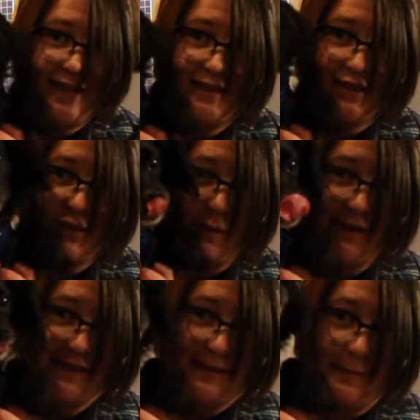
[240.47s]
thinks she
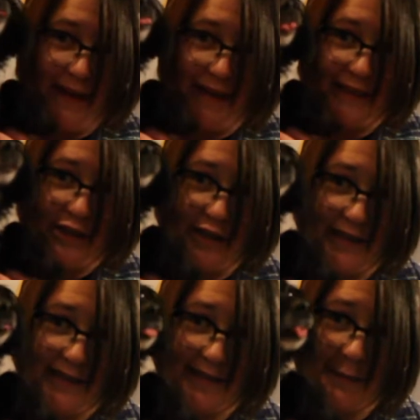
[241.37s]
wants some mac and
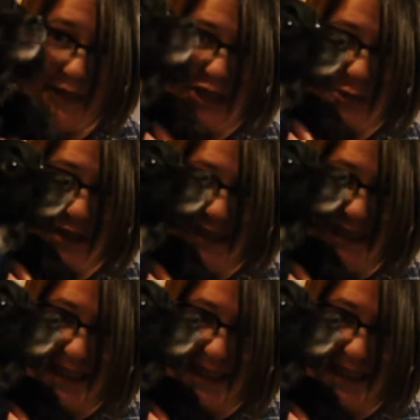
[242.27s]
cheese, but she really